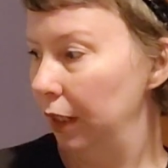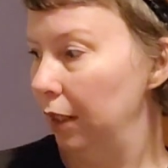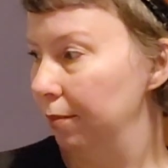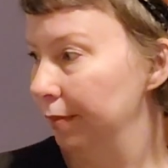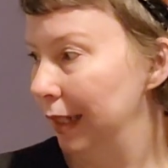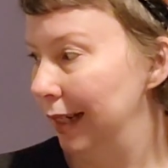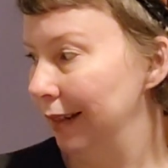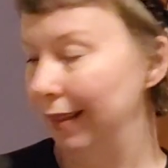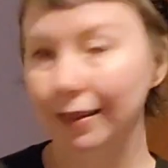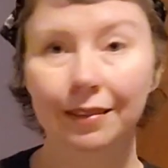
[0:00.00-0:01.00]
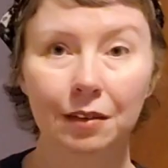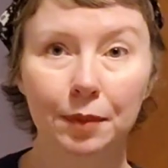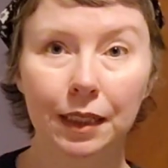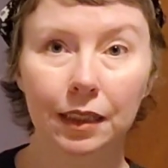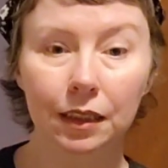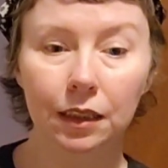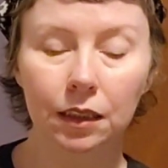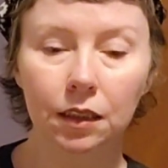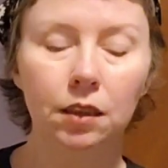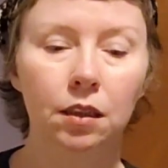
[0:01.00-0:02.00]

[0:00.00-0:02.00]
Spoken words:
yeah, I think that's about it.